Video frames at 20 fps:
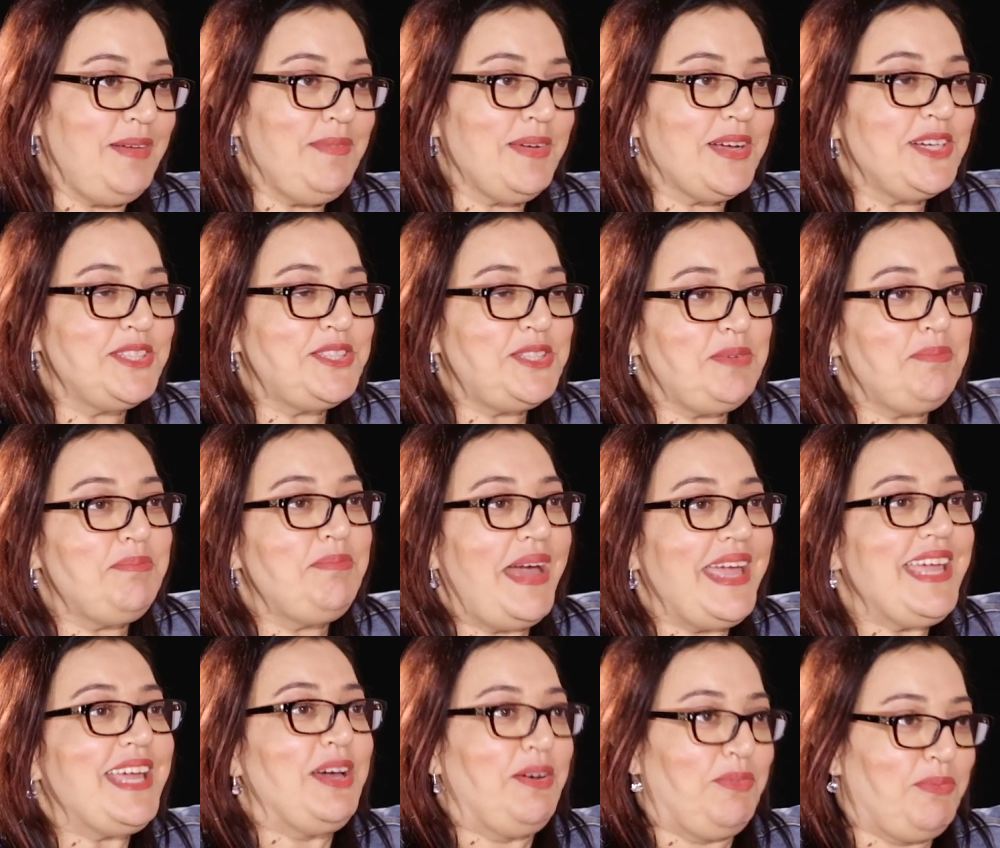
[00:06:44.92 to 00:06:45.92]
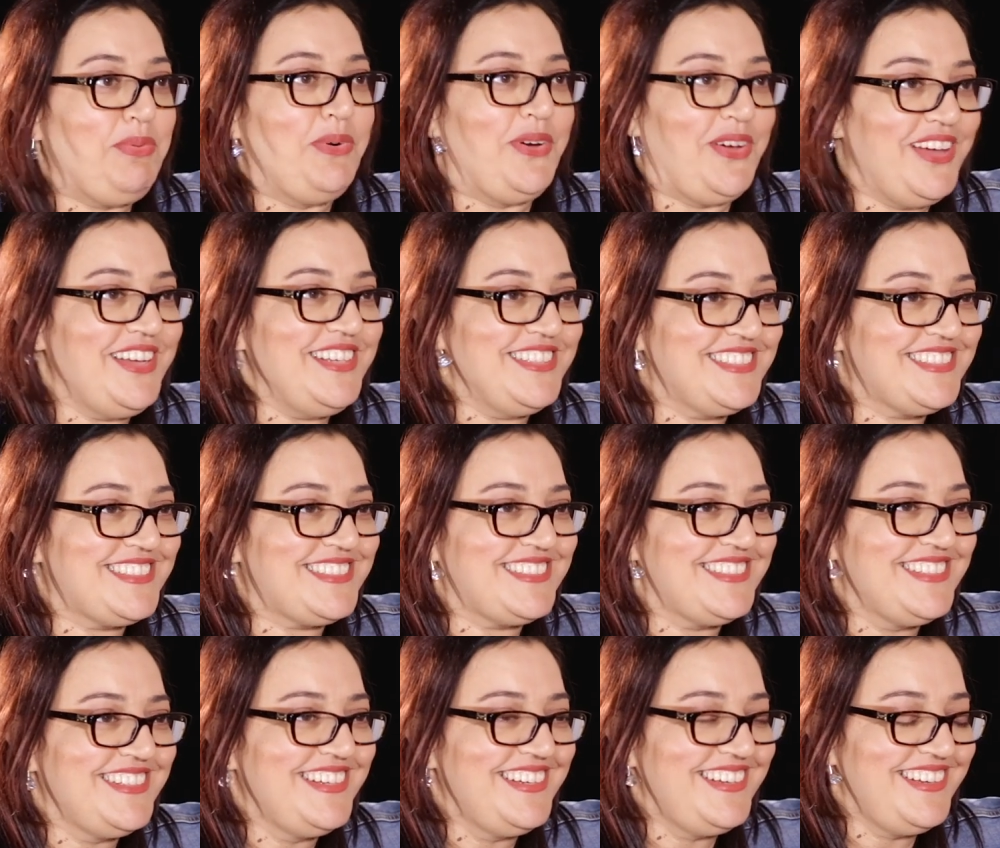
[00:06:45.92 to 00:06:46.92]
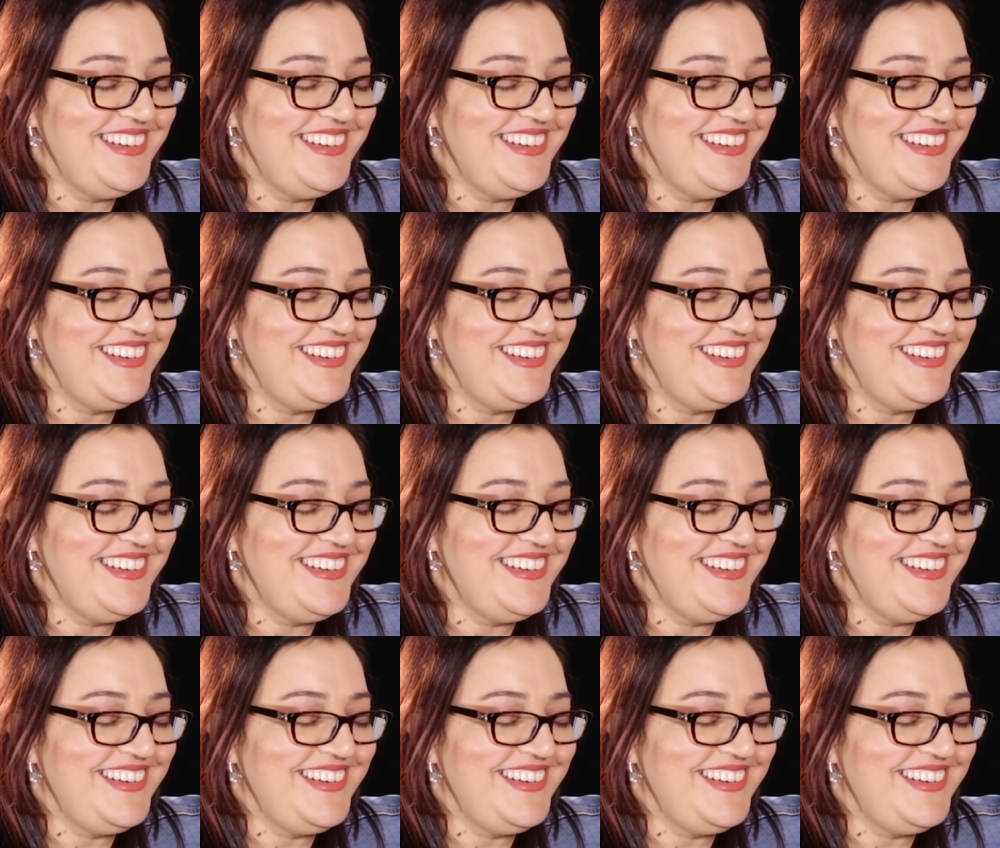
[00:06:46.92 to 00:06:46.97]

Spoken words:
that because you make it worse.